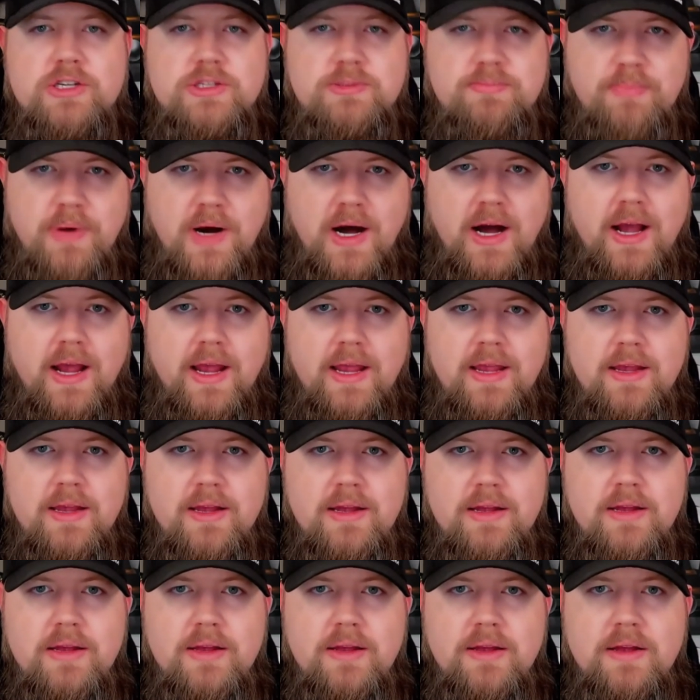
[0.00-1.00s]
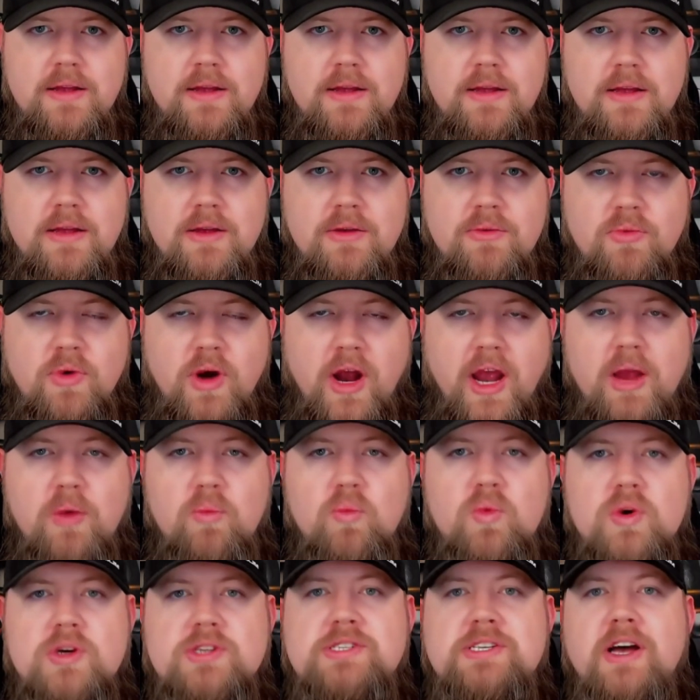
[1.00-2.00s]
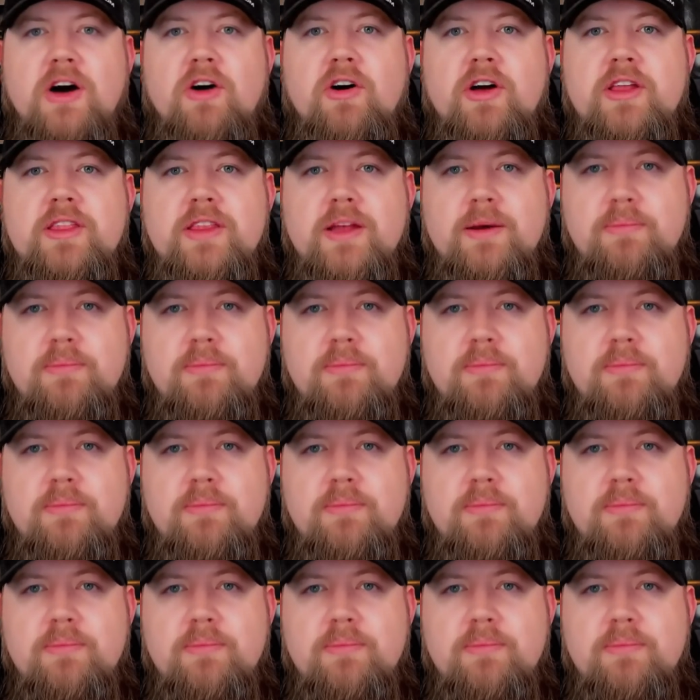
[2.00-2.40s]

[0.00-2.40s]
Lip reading: buy, right? We're selling them